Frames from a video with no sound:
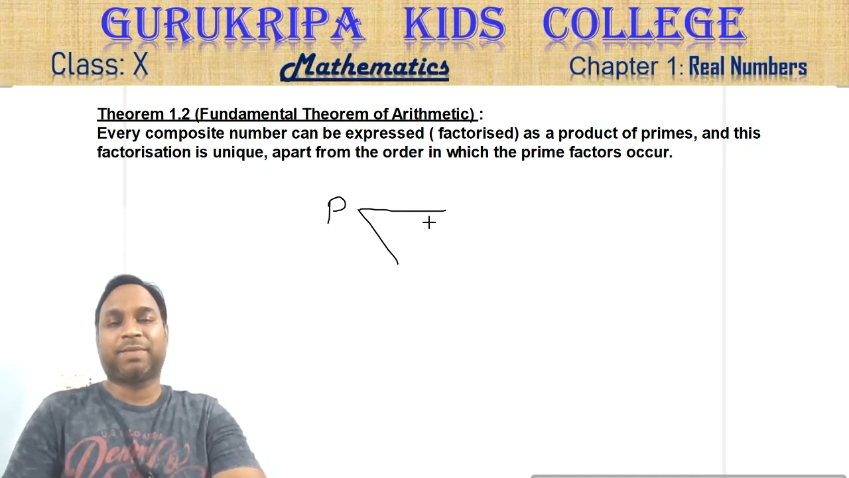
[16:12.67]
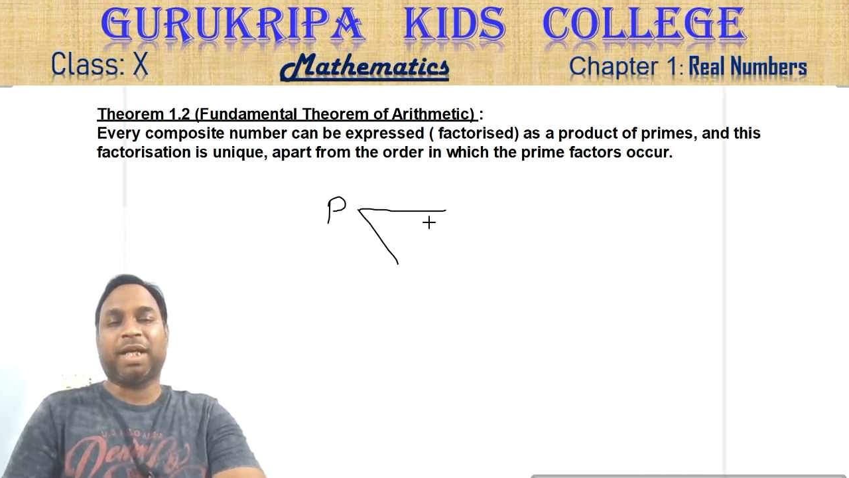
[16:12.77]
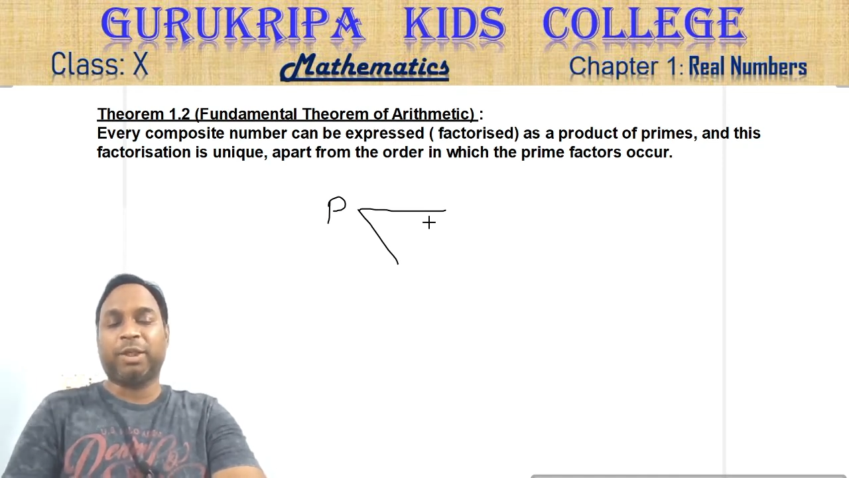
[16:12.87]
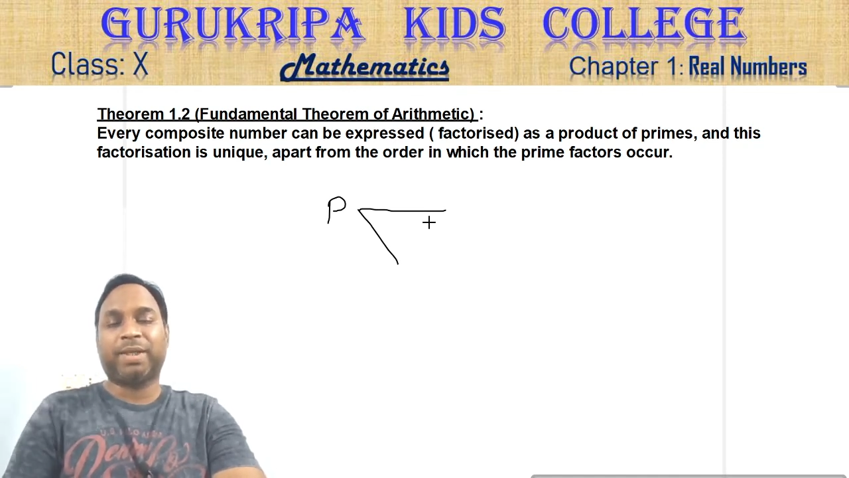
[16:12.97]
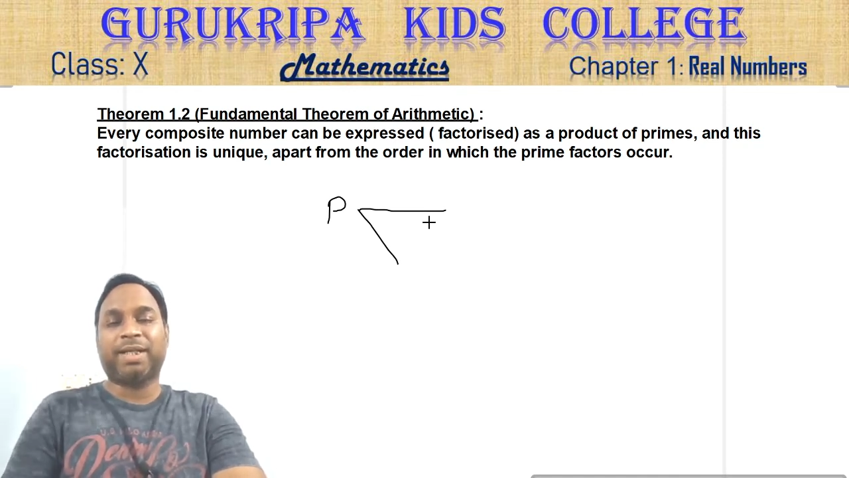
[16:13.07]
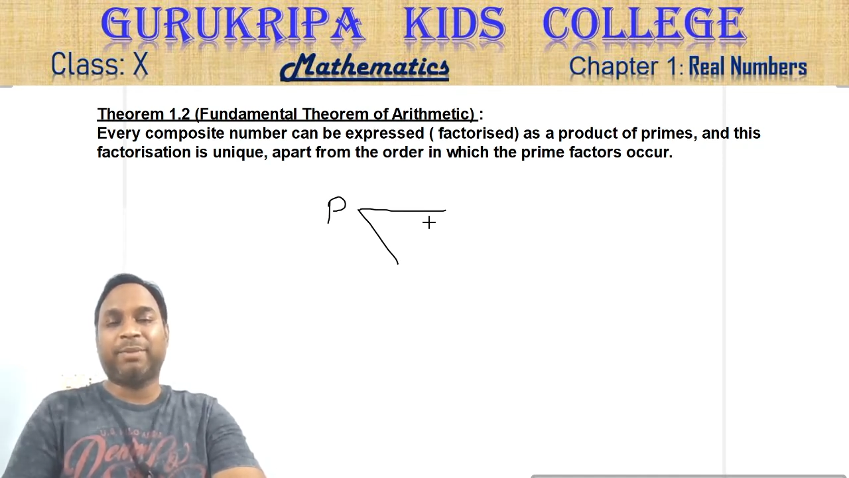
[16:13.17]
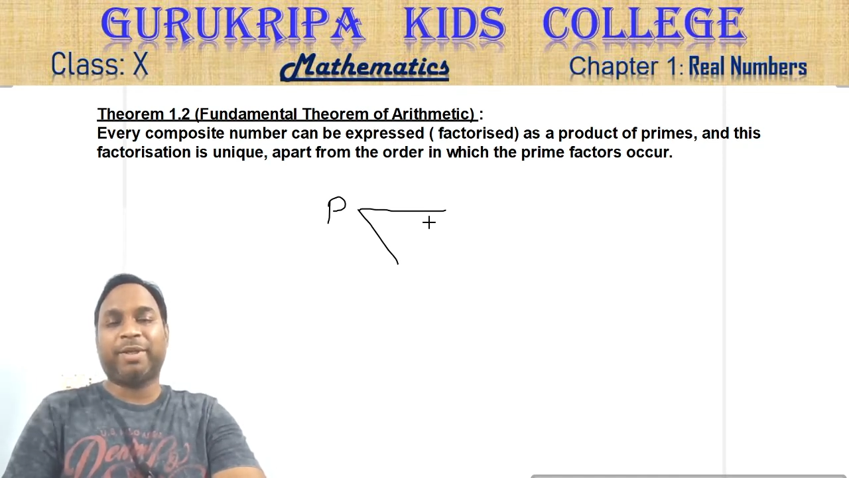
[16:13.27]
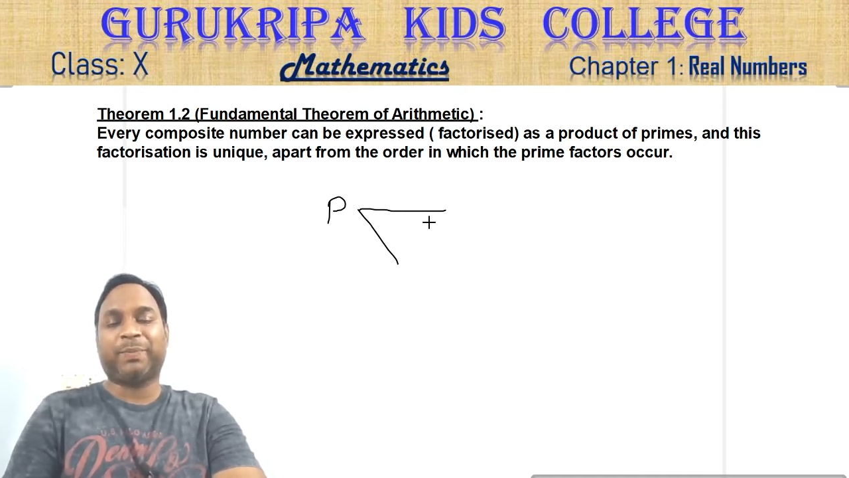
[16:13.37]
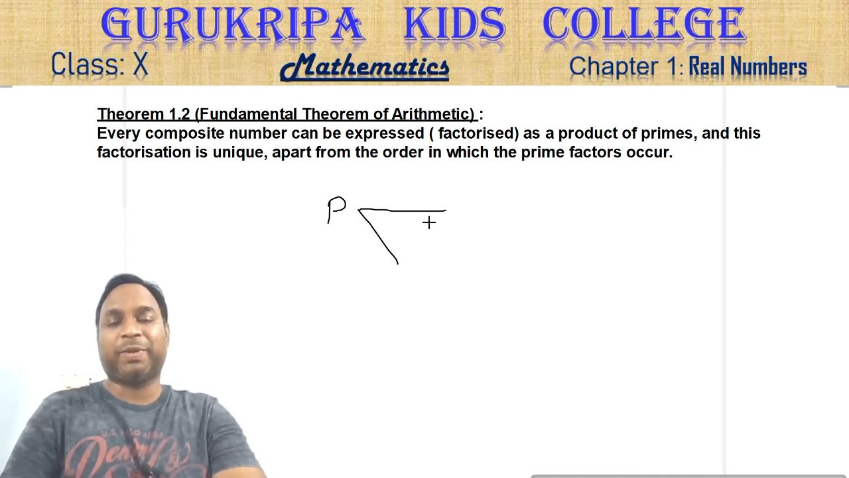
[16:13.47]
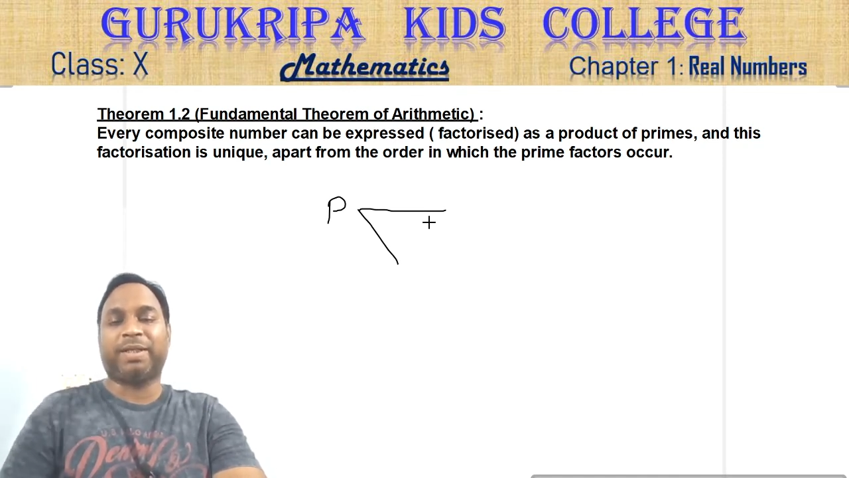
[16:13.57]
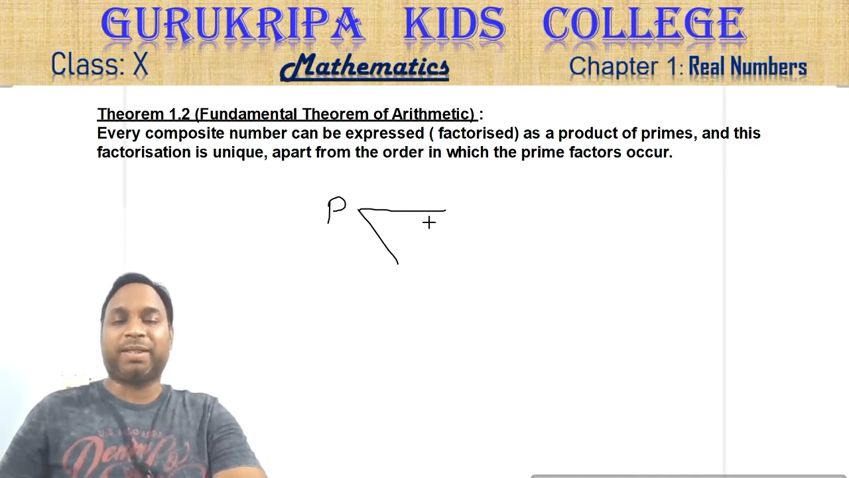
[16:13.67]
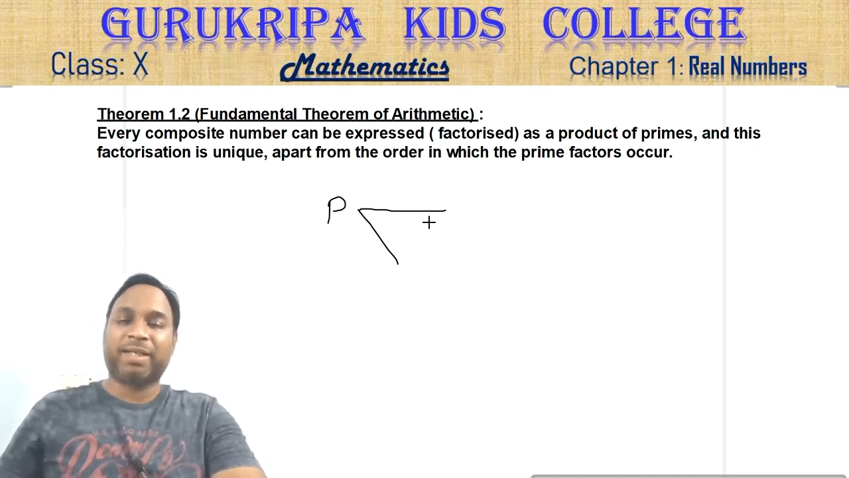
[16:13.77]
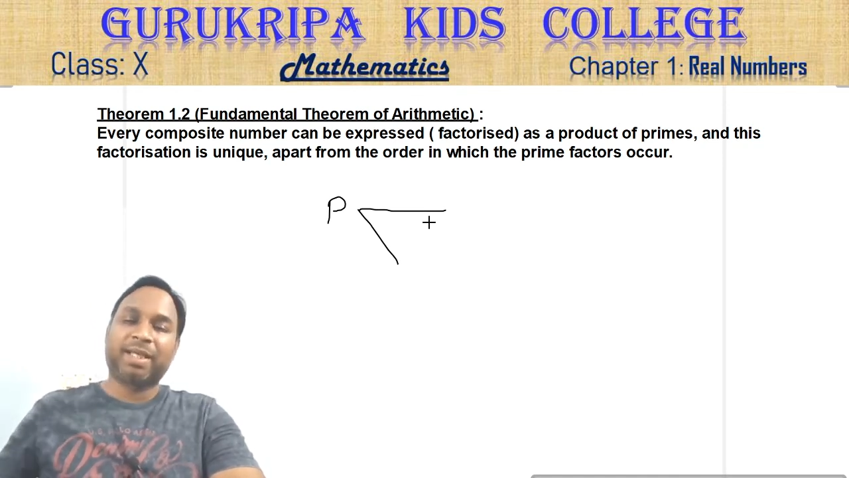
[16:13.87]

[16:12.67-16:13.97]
Are you getting my point?